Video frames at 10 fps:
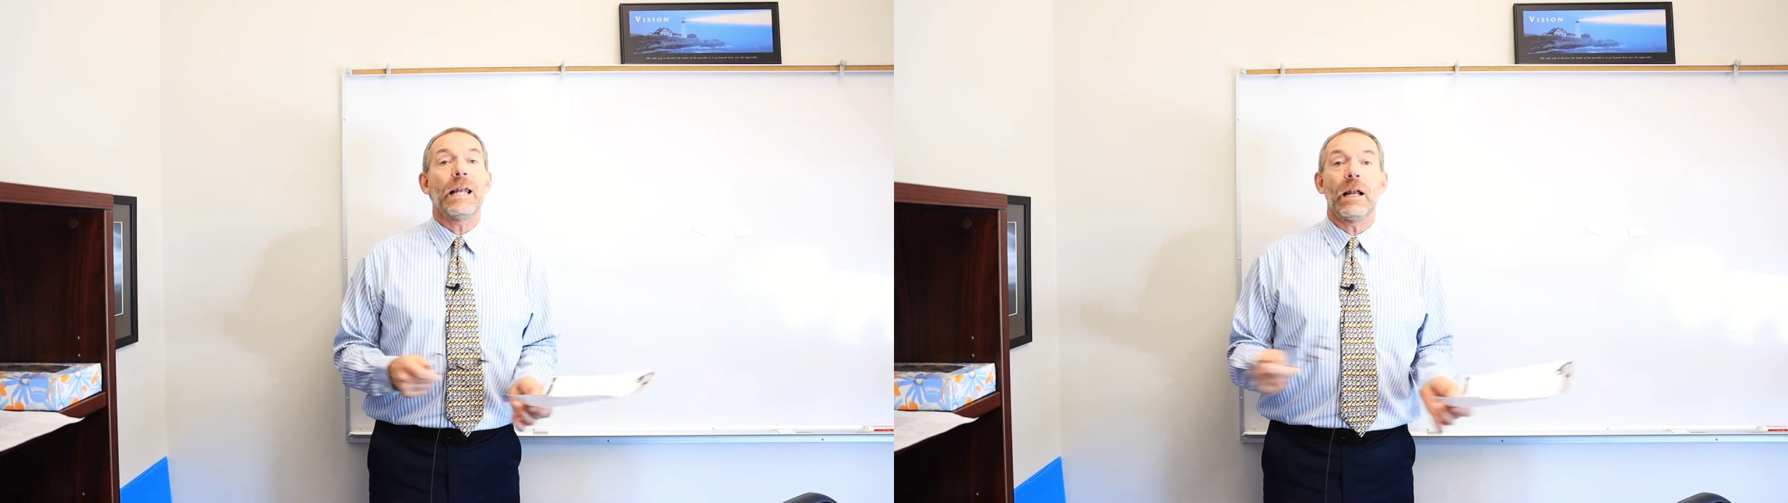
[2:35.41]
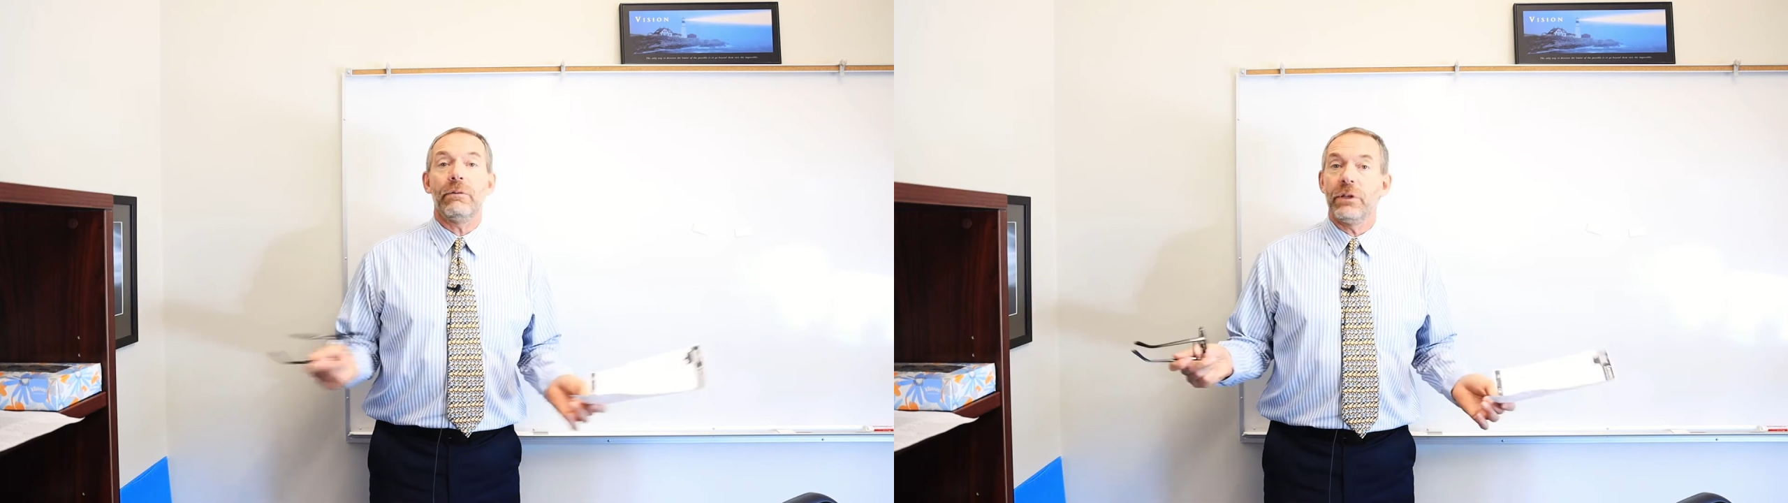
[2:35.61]

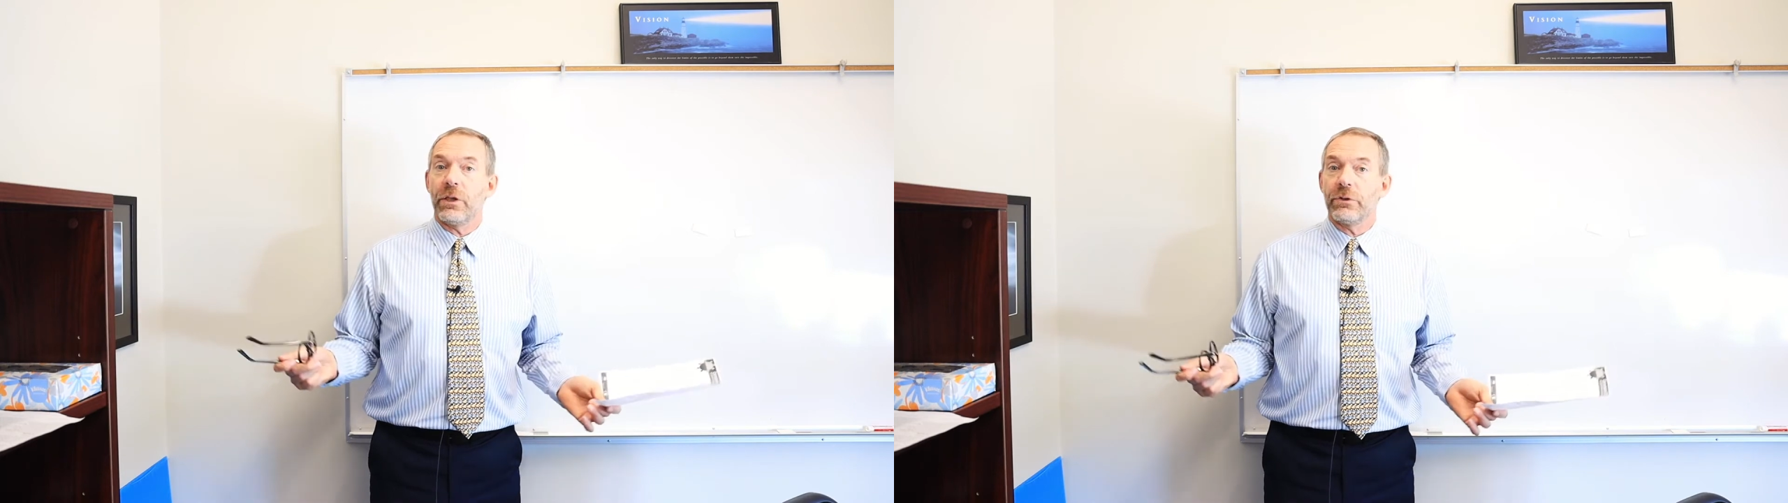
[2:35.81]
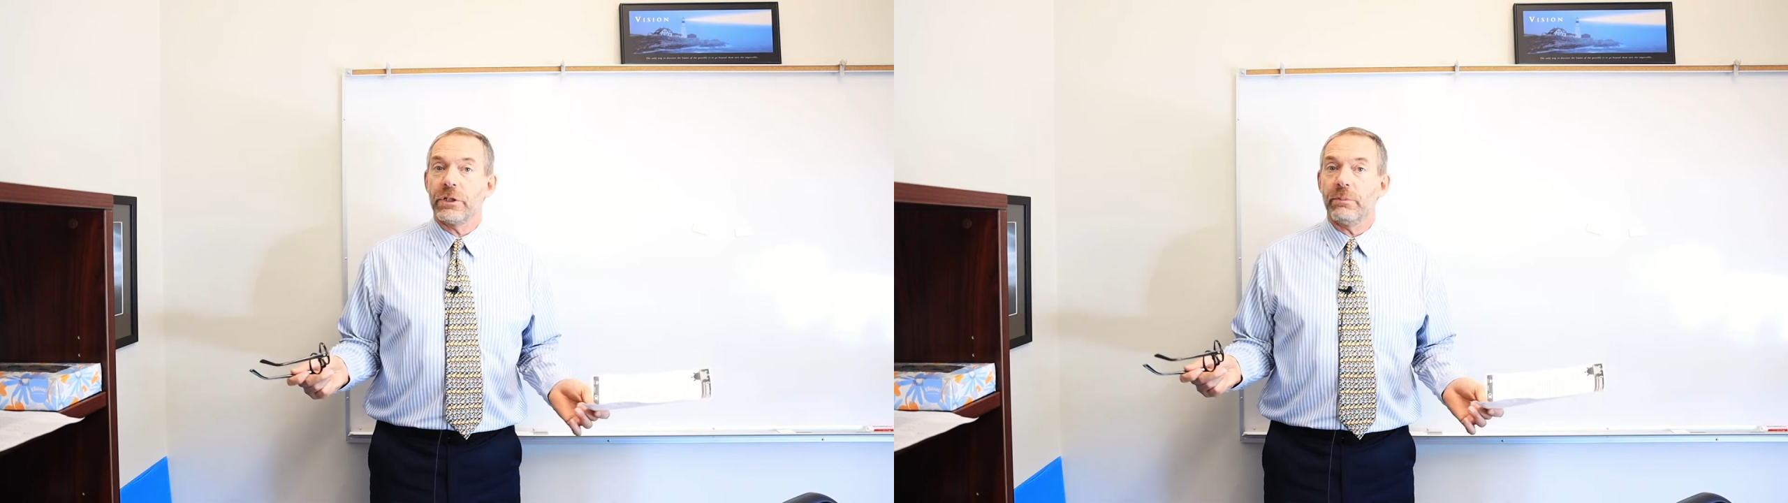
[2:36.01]
none of the
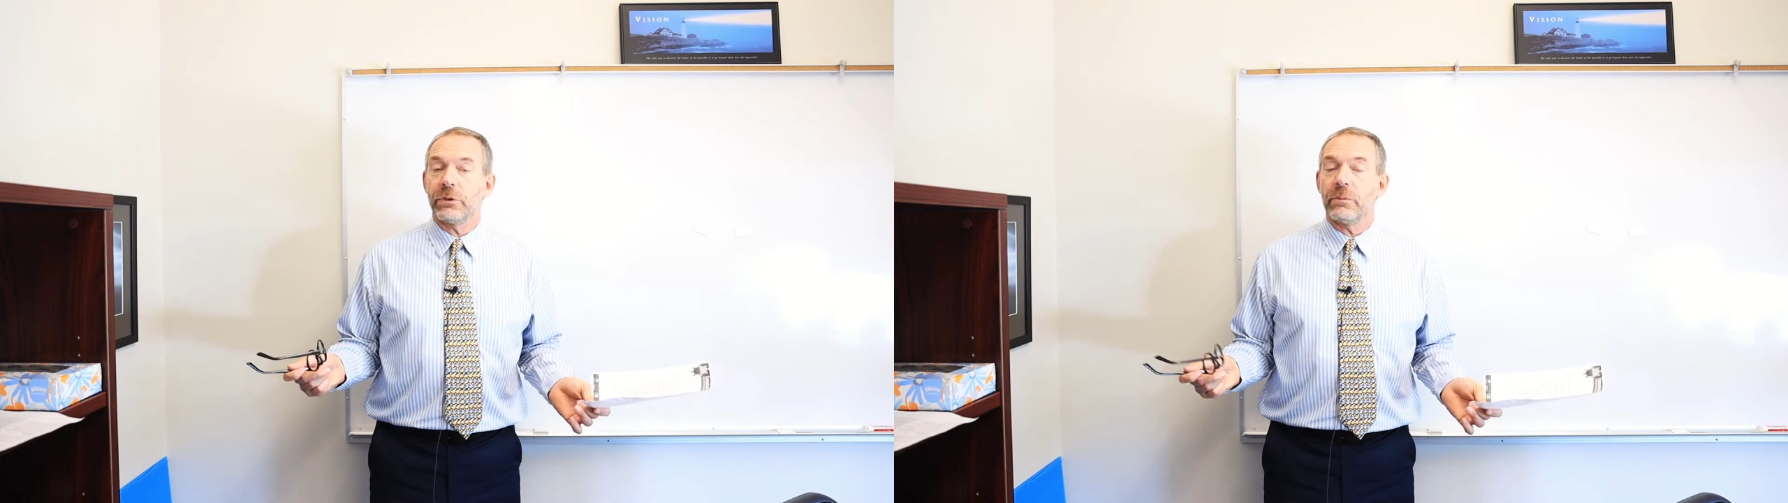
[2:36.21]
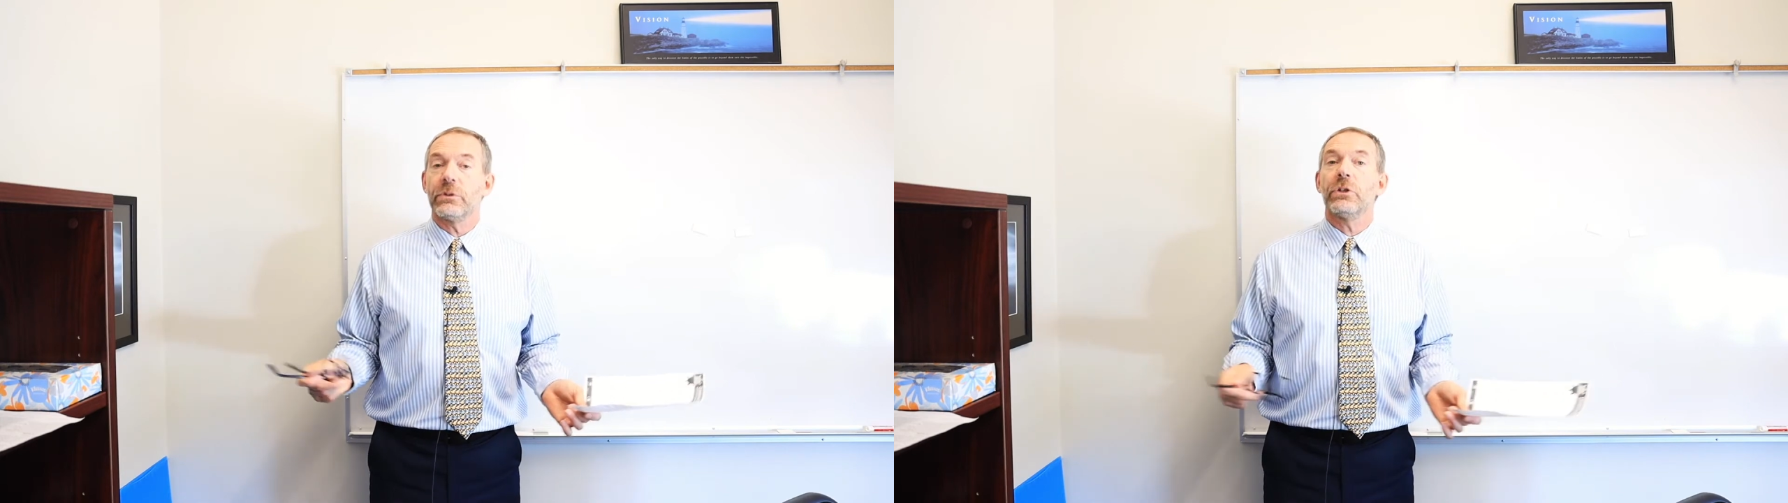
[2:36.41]
other
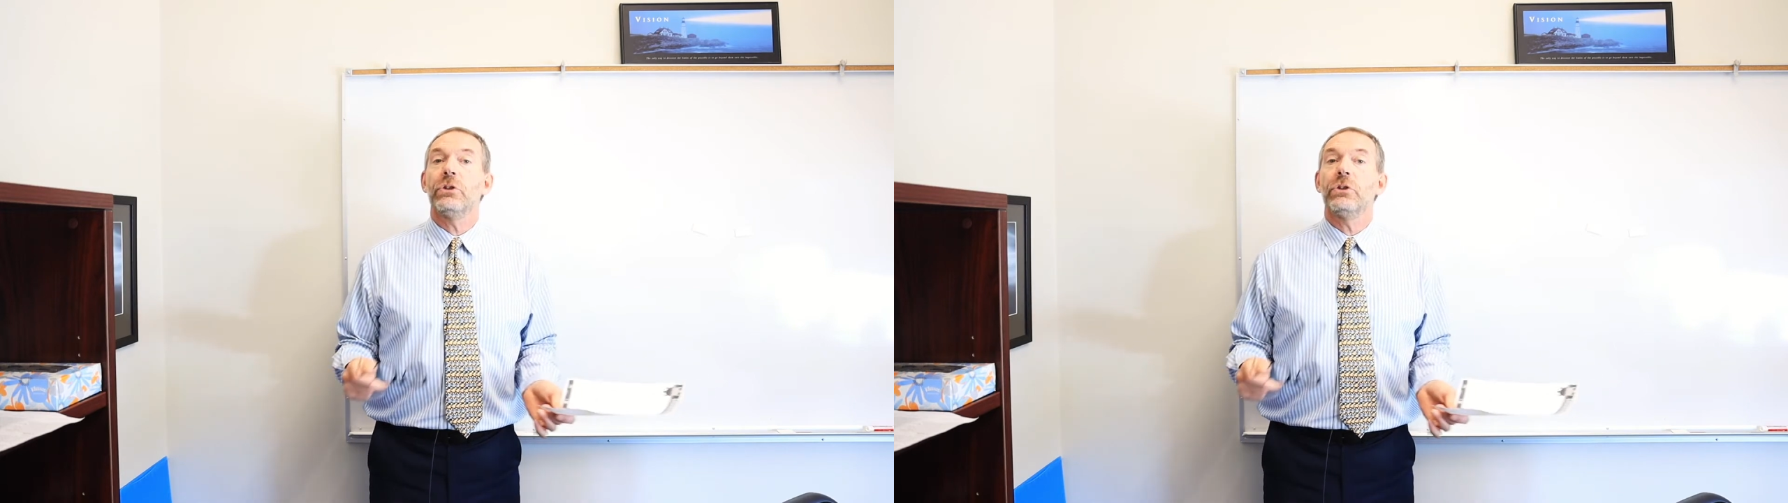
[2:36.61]
symptoms,